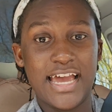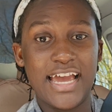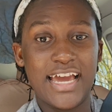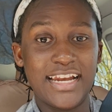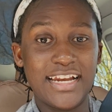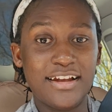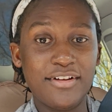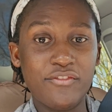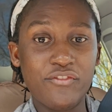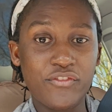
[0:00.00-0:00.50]

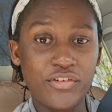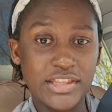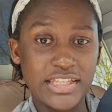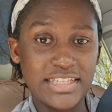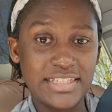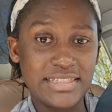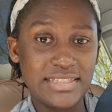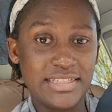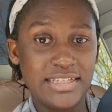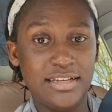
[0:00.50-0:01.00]
heading for
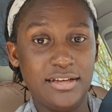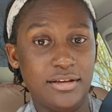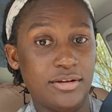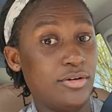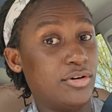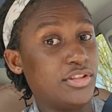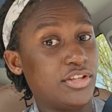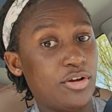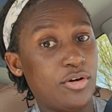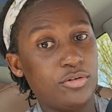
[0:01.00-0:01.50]
the sea
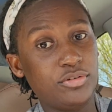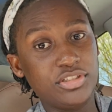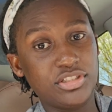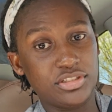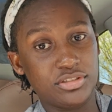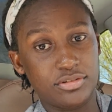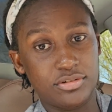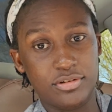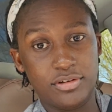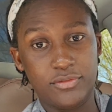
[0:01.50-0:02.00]
or the
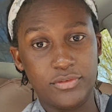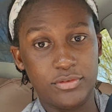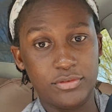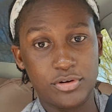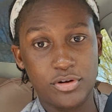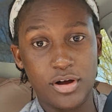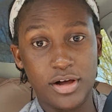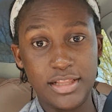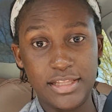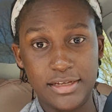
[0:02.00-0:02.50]
ocean, or if you
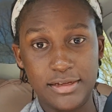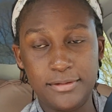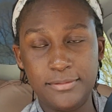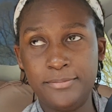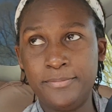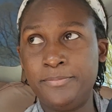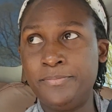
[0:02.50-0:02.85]
would call it.